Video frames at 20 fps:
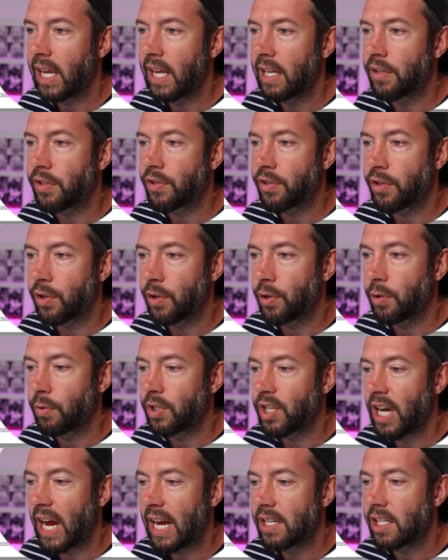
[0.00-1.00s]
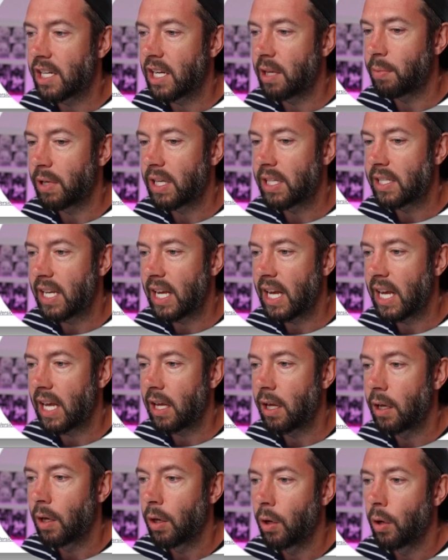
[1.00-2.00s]
into
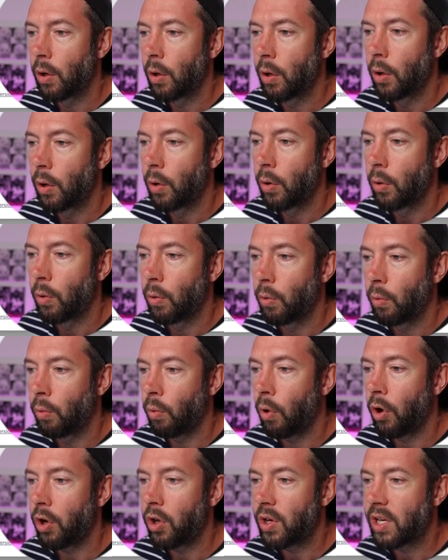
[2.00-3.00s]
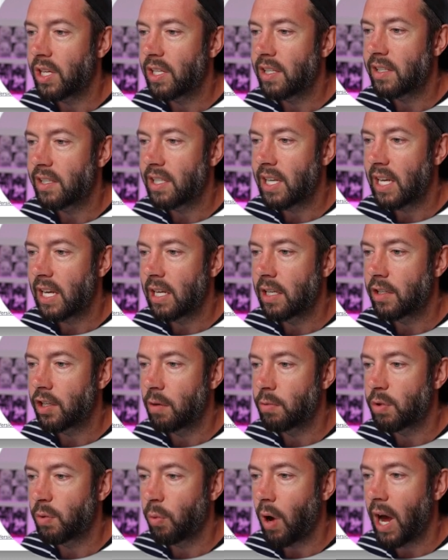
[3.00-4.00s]
ChatGPT, what you can see in
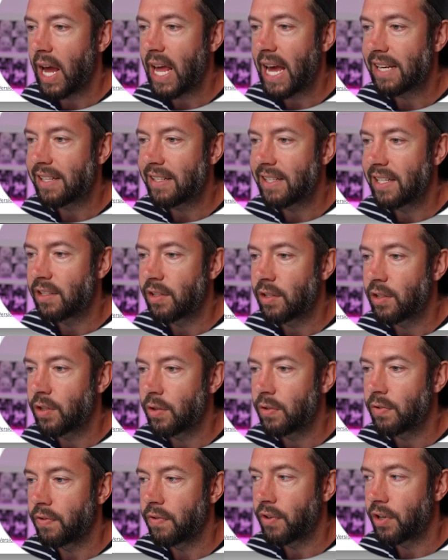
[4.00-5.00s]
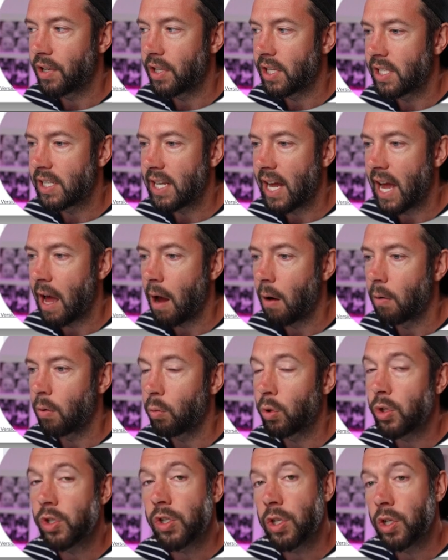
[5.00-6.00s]
terms of what I asked it to do further
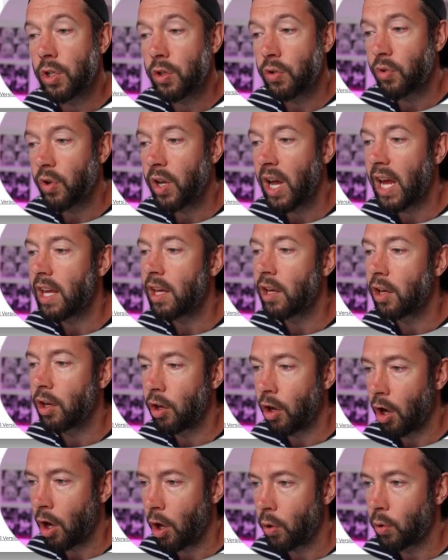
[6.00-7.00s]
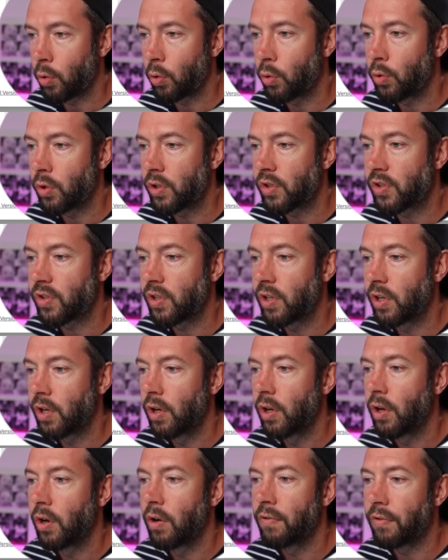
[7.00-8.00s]
down was to create codes
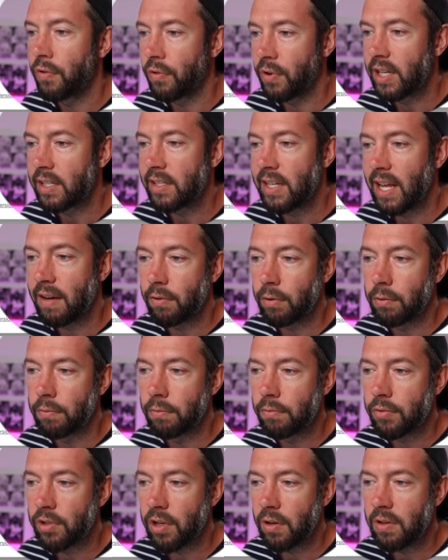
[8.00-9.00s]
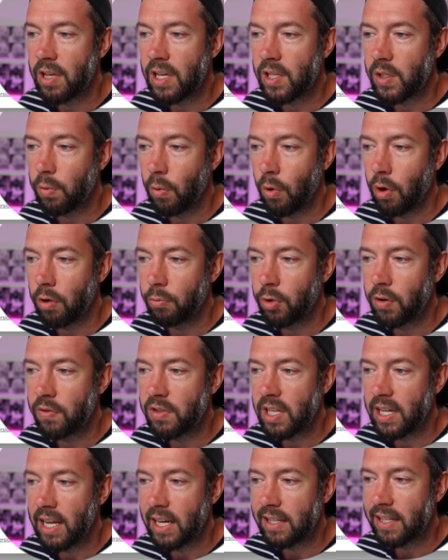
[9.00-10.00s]
for each level. So this one,
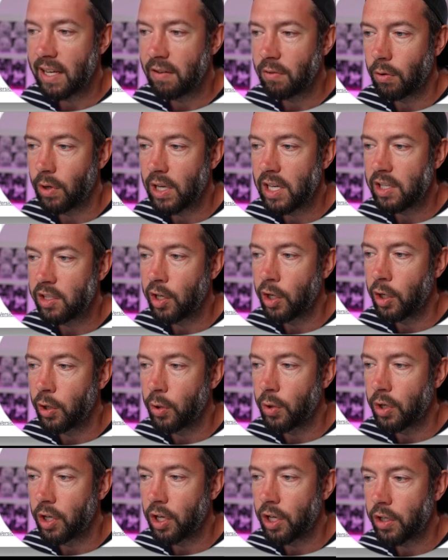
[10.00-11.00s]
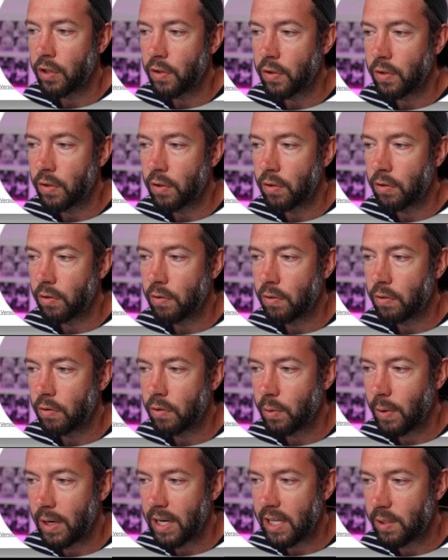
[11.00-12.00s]
move to the next level, is Lunar
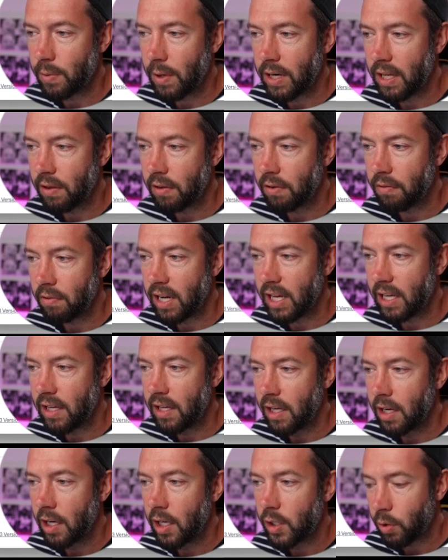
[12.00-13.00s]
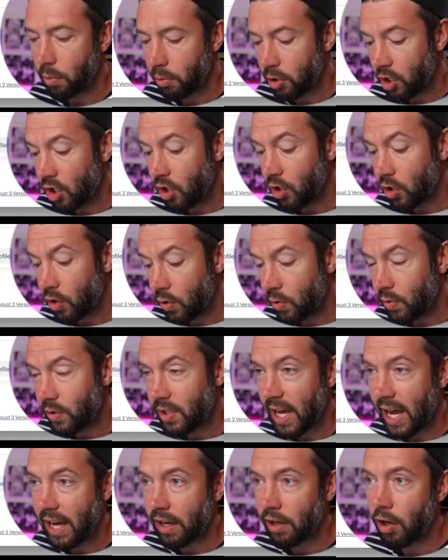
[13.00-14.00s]
2023. So I'm going to
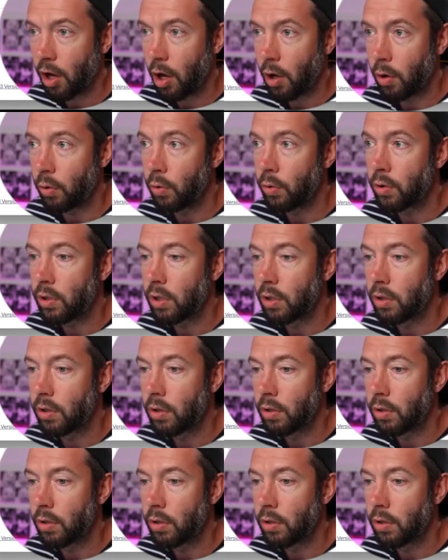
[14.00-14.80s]
use that code